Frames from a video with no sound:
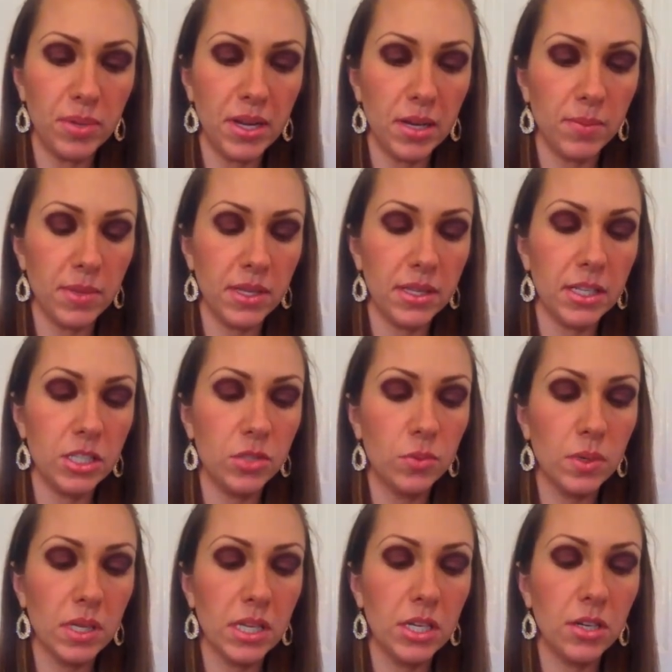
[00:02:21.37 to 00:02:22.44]
pigment that's
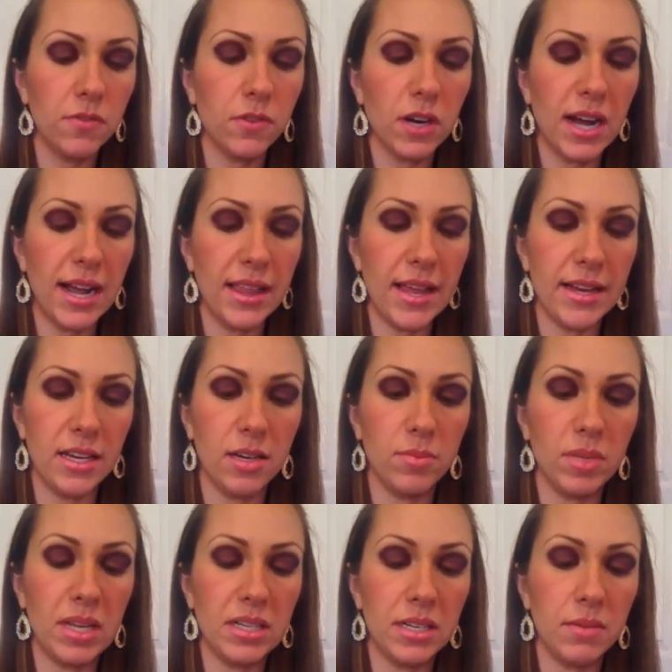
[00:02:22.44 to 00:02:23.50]
really good for highlighting
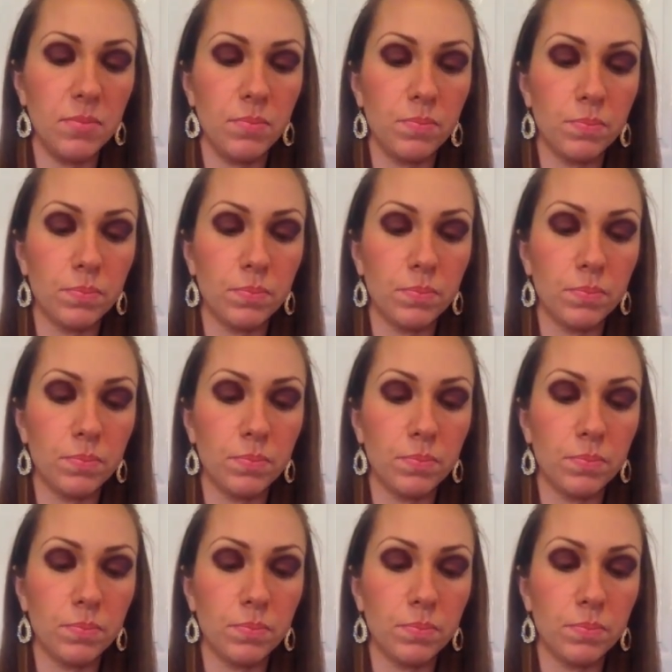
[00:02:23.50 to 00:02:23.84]
and blending.